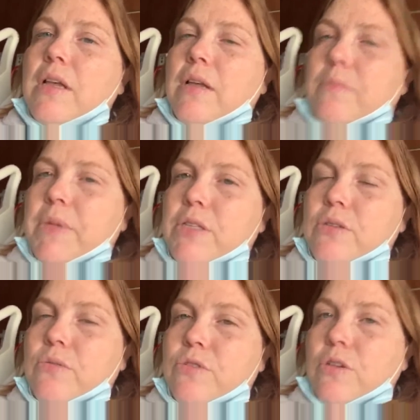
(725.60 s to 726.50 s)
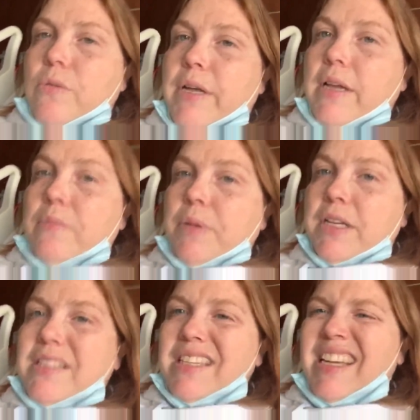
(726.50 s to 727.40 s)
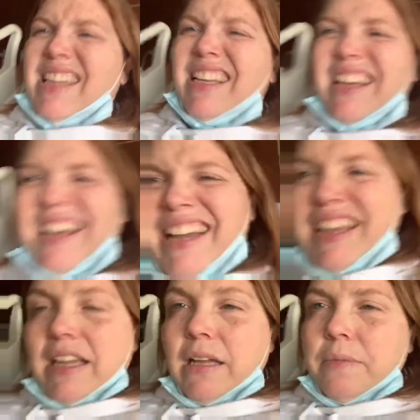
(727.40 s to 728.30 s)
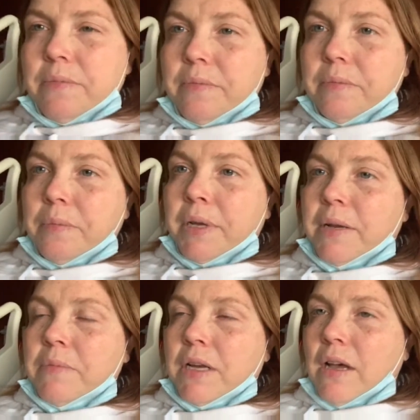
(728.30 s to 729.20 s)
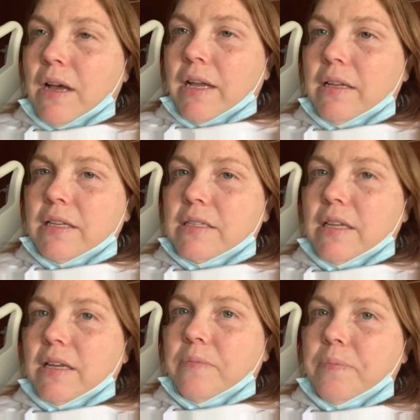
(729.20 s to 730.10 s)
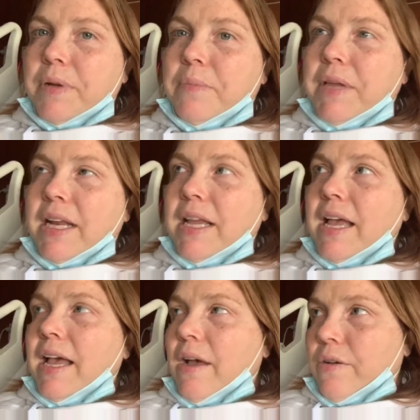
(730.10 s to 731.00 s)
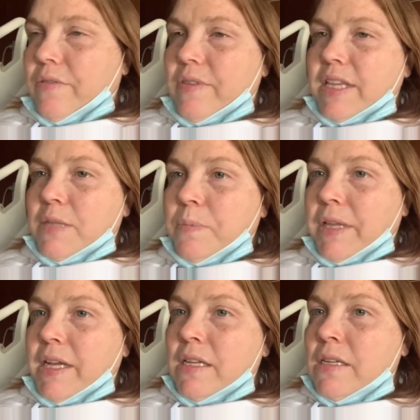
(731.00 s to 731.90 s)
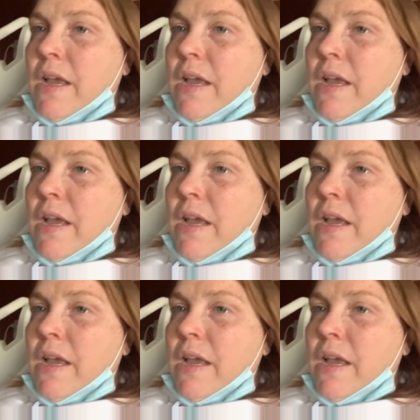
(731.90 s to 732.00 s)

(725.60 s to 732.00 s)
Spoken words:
Me too, Joanne. But it's like, I am, but I'm not. It's like, but I'm getting out of this place.